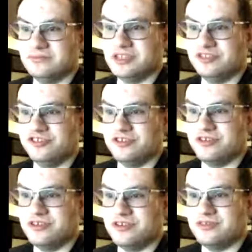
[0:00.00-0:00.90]
That's your
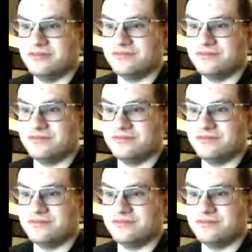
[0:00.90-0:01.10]
thing.